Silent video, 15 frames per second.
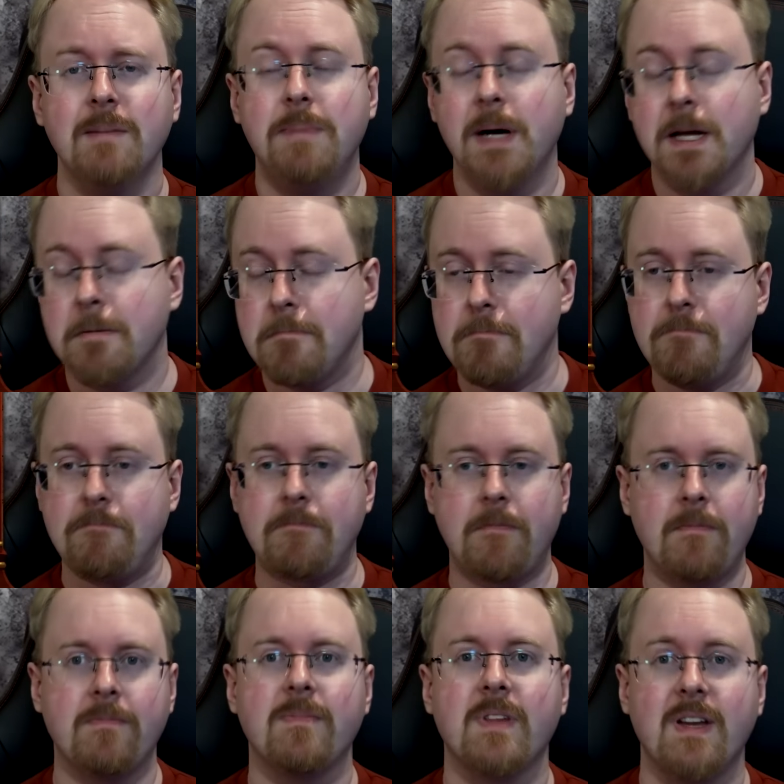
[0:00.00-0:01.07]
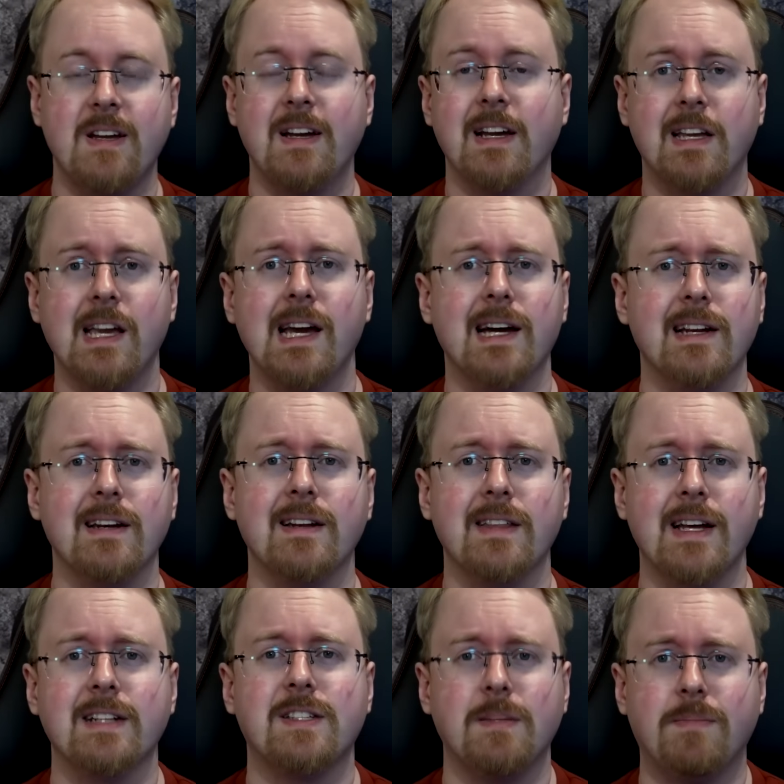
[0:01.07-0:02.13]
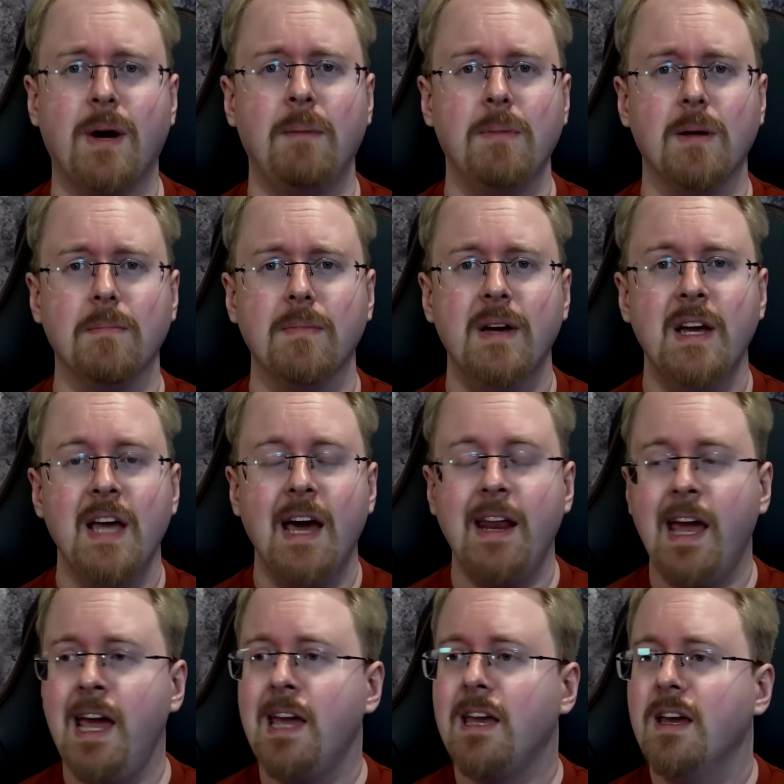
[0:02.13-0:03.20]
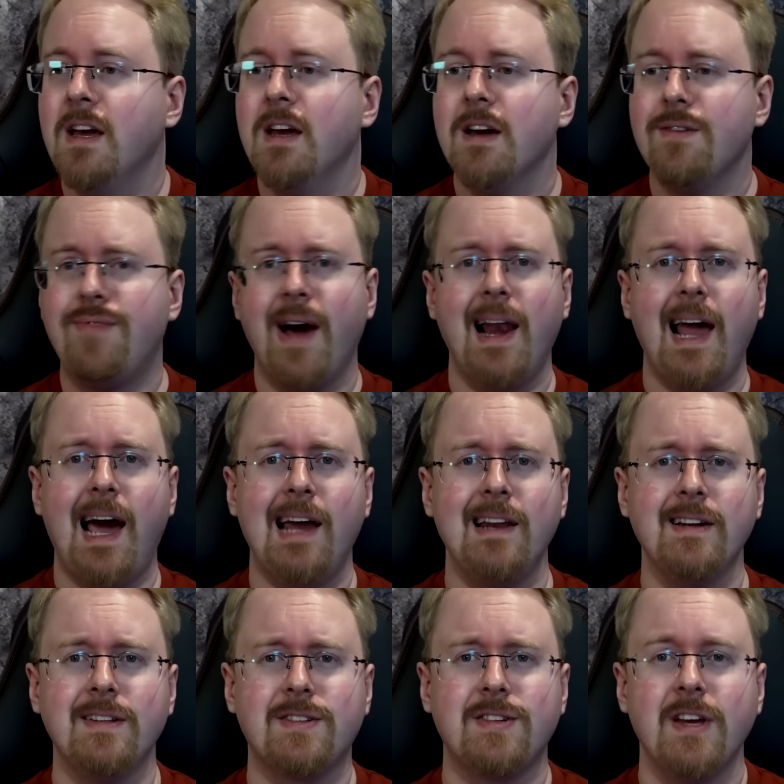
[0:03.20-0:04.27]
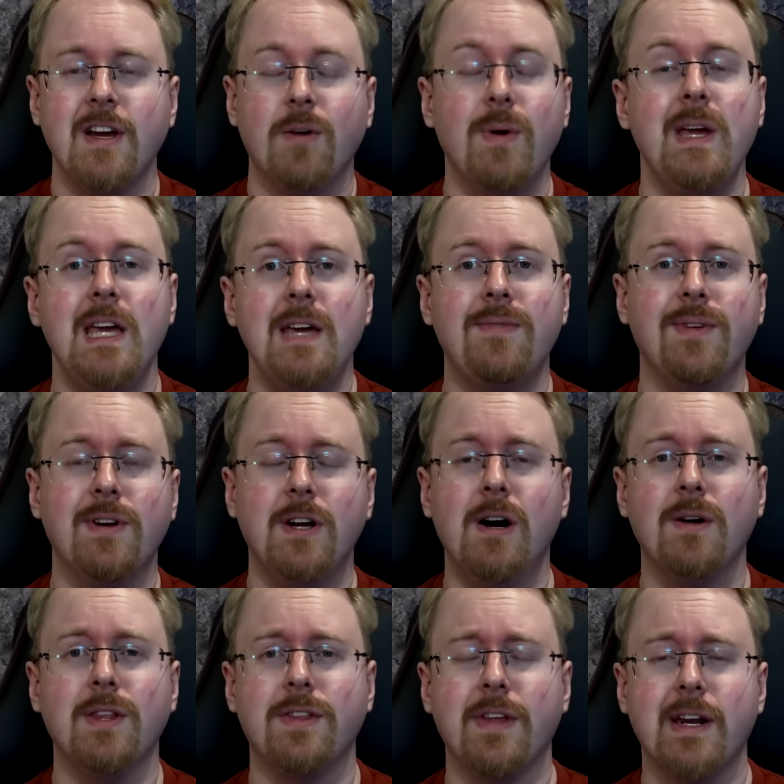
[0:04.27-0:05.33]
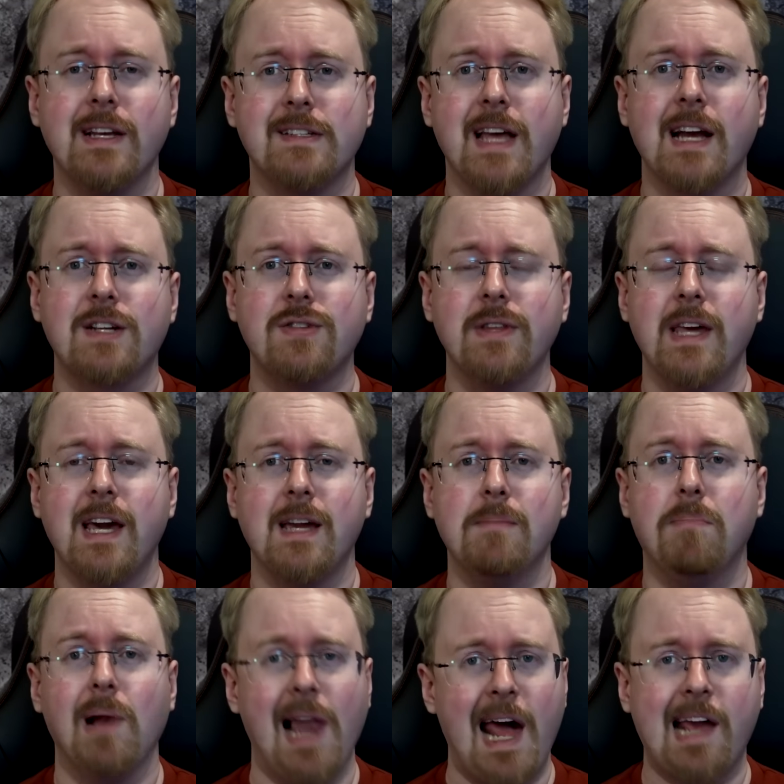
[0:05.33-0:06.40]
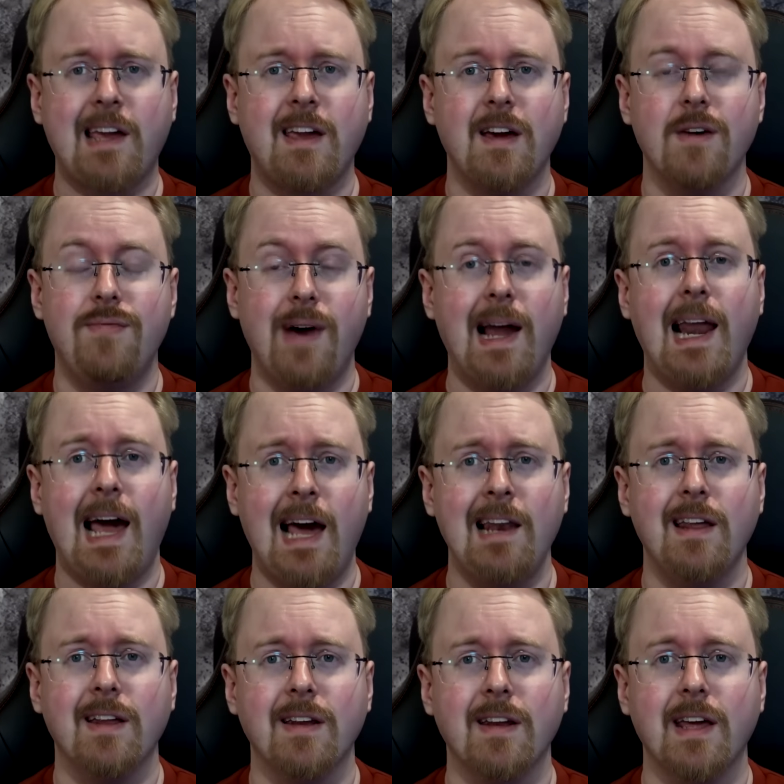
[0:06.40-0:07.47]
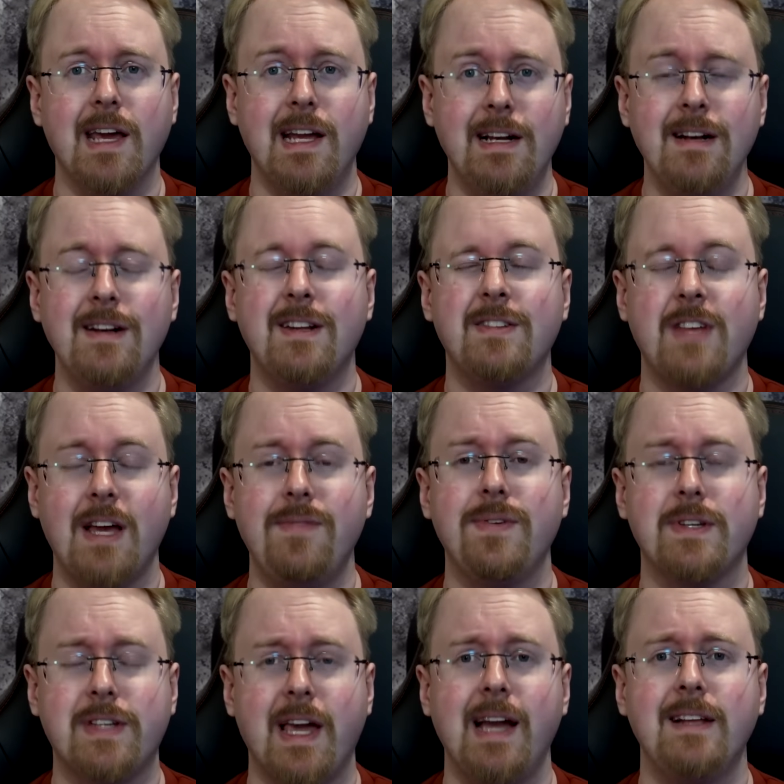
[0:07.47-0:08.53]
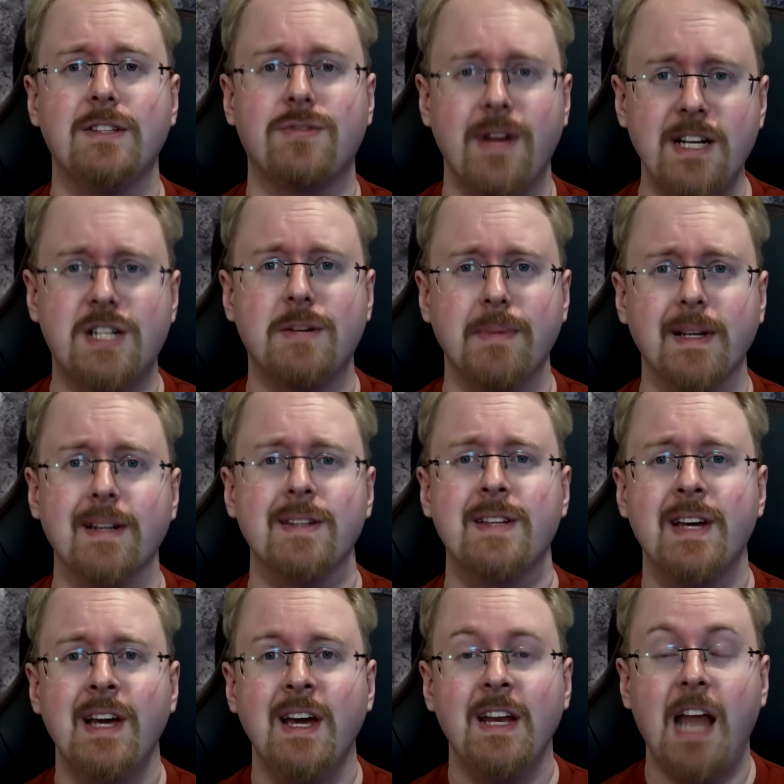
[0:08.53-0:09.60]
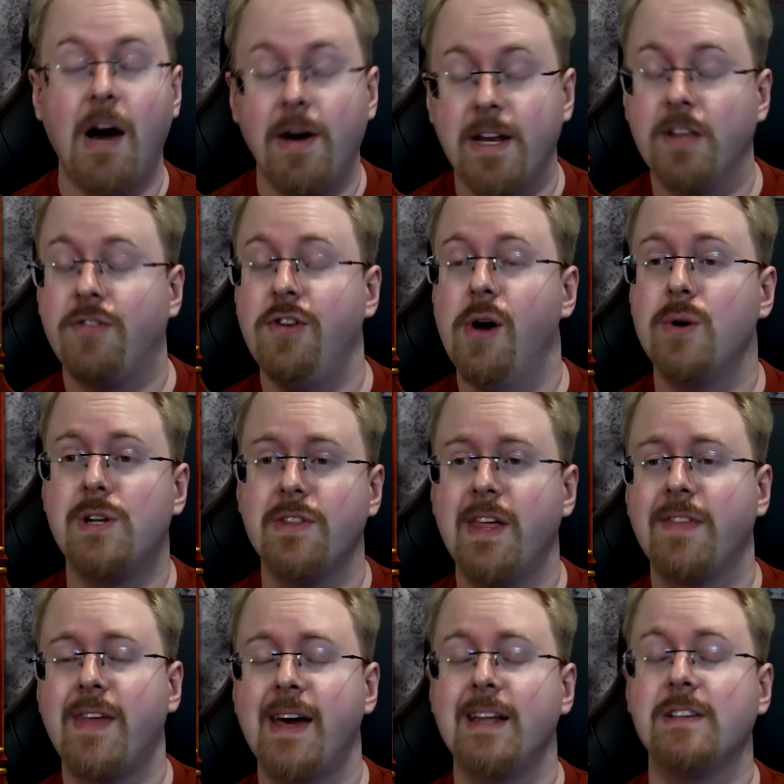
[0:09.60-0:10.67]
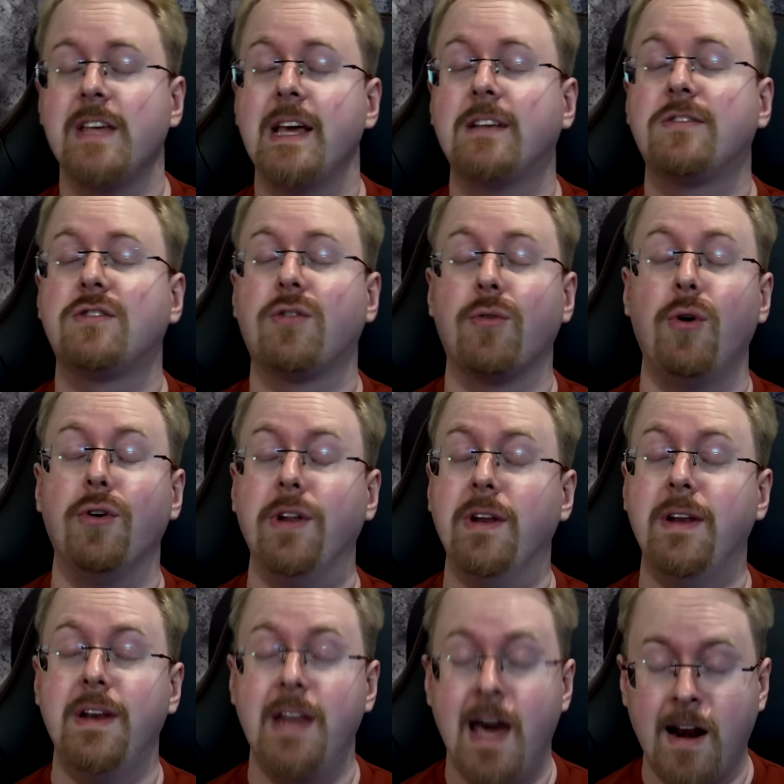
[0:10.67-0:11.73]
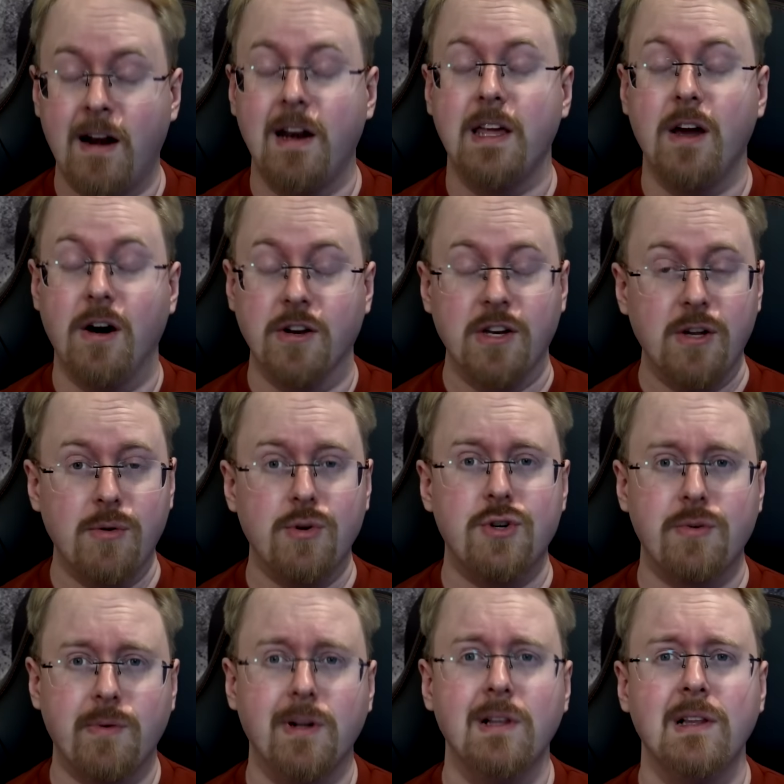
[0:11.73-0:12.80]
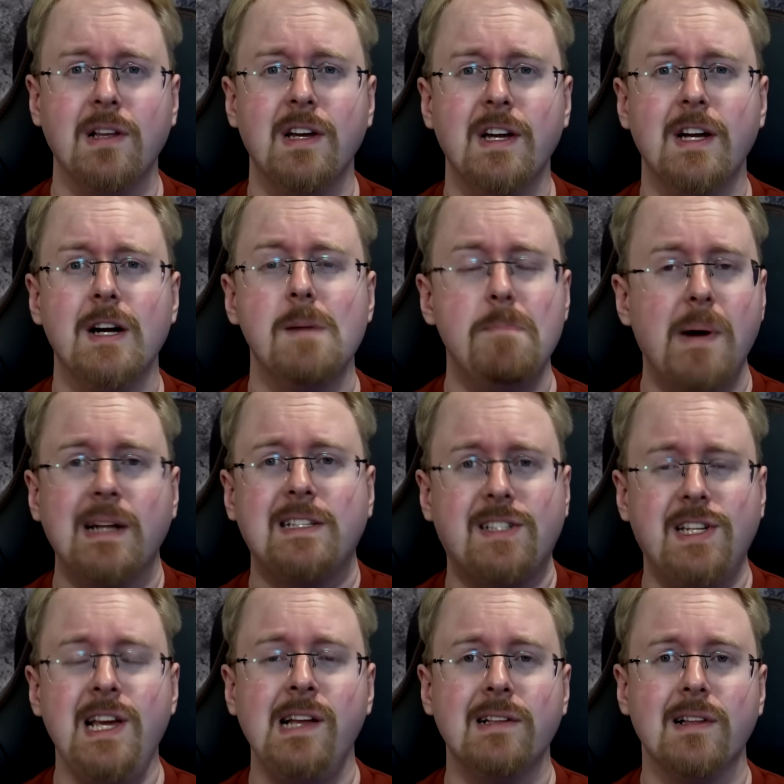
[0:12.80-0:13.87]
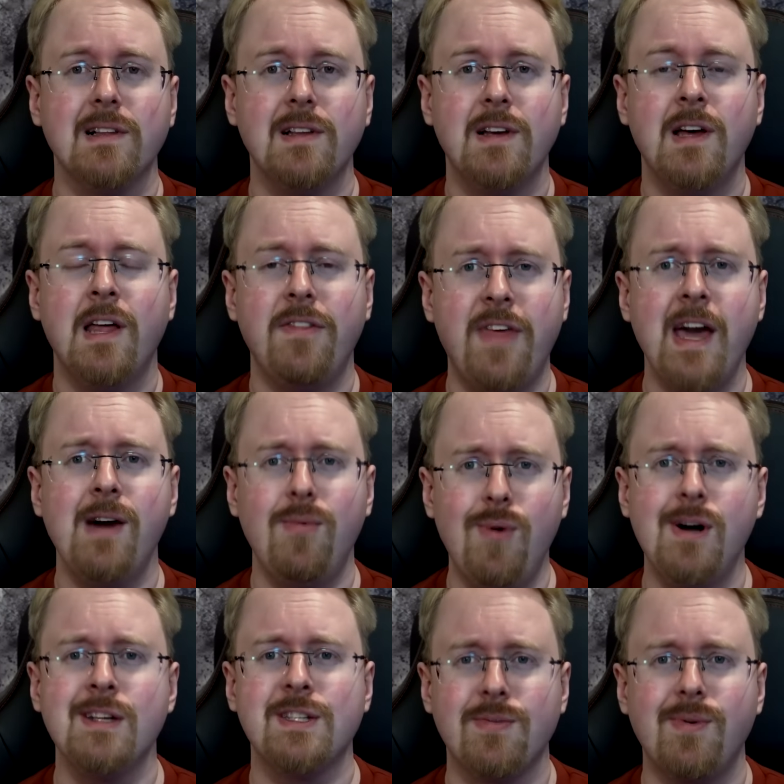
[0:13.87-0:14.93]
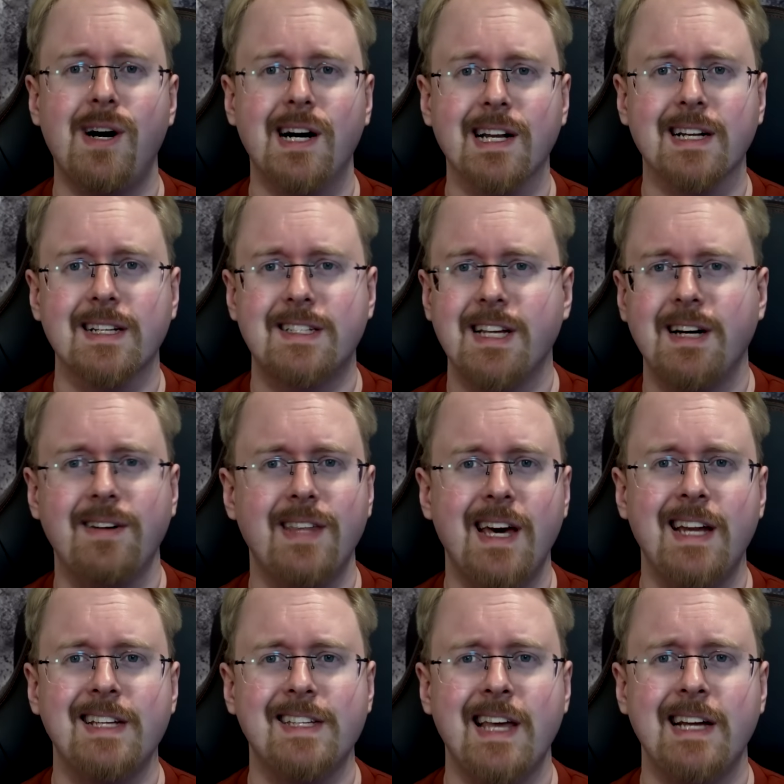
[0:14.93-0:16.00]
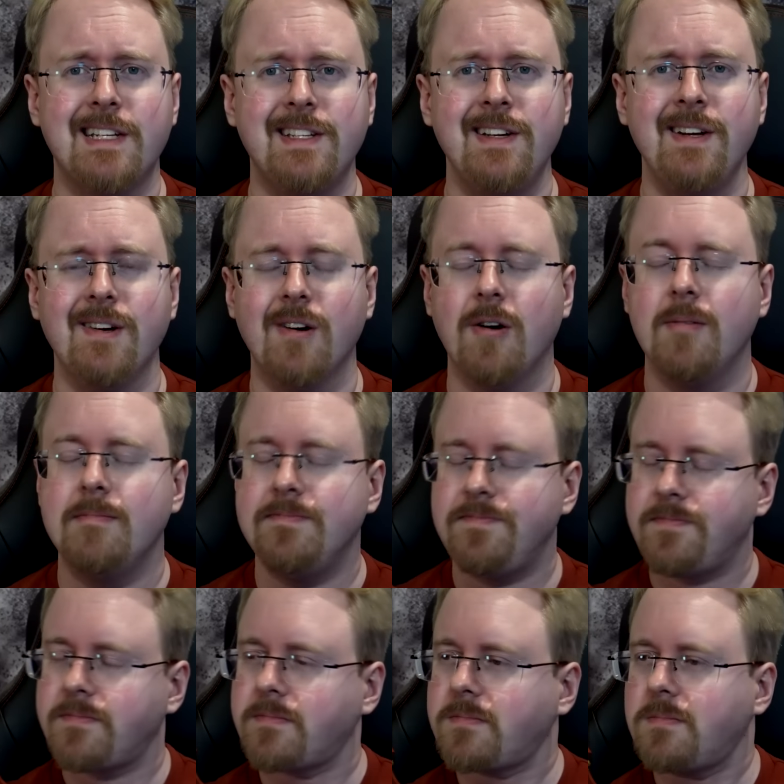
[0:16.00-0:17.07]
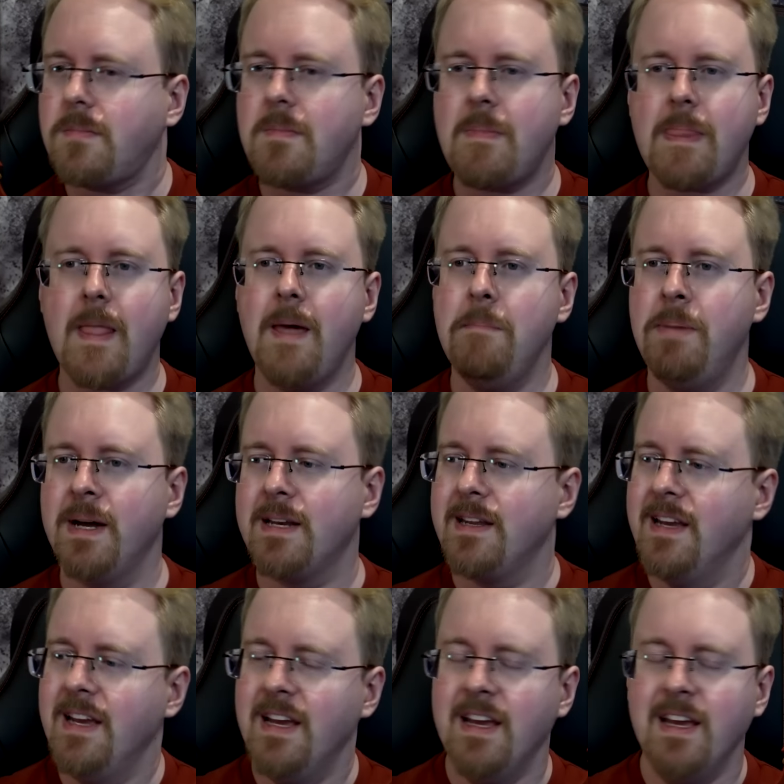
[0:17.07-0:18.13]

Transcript: But again, that's the problem. And hey, Valhallans, we even know that there is actually a black Valhallan in Cypher's Cain's regiment. Now, it is noted that that is extraordinarily unusual, but still, there was one. So there is that too. But